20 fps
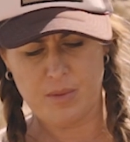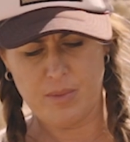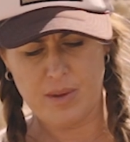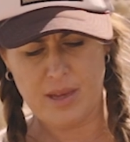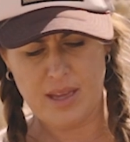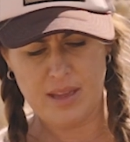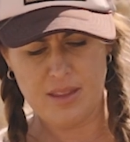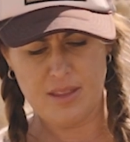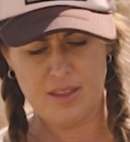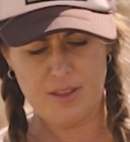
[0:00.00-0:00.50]

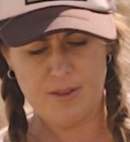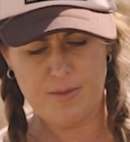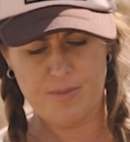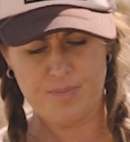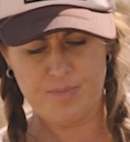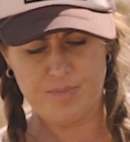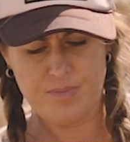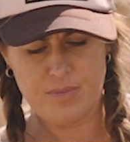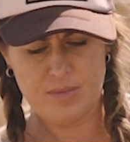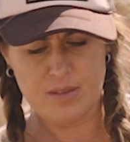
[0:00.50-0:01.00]
with
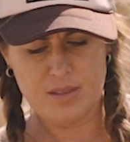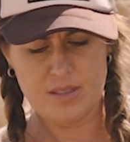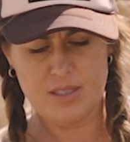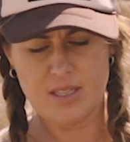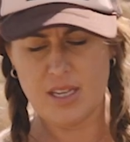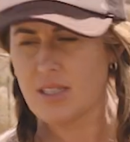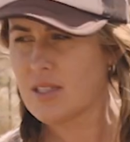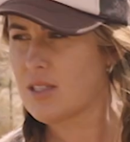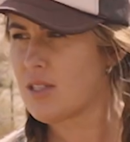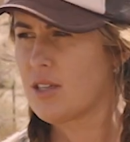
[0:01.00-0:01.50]

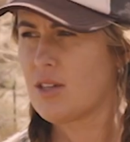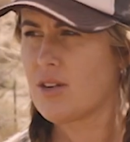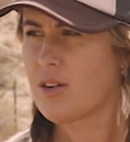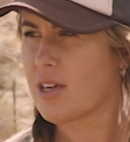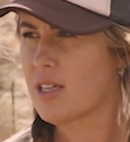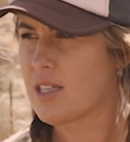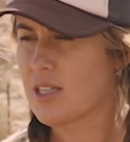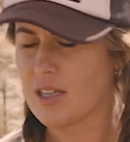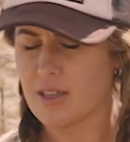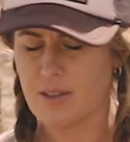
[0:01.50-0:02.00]
zested
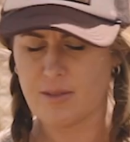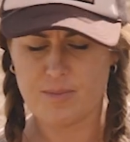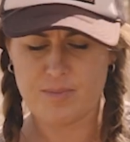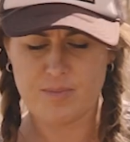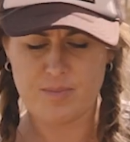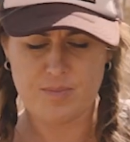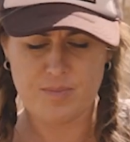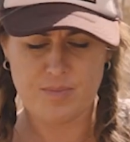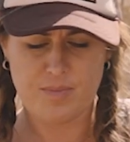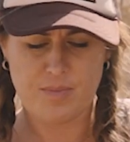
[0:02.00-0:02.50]
dressing.
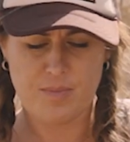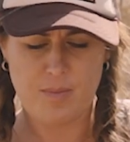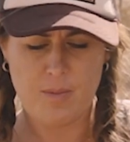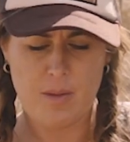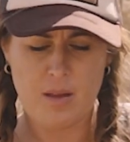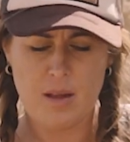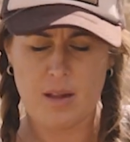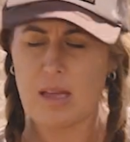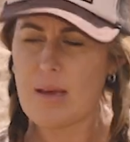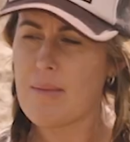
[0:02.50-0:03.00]

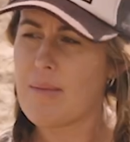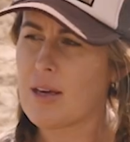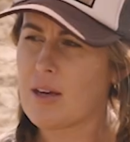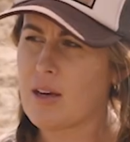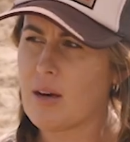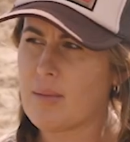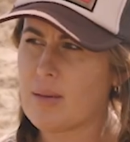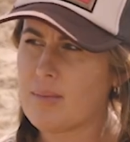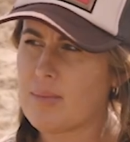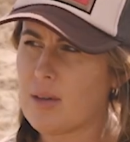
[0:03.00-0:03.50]
Leave me
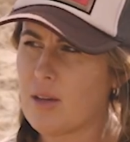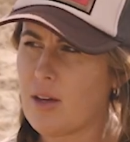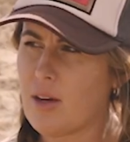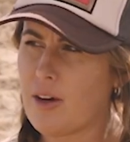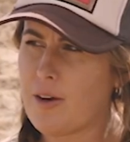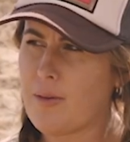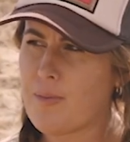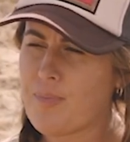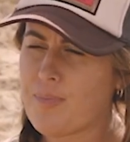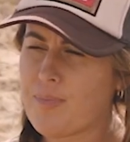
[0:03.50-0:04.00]
a comment
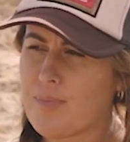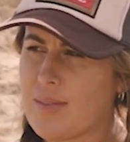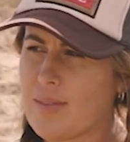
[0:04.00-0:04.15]
below,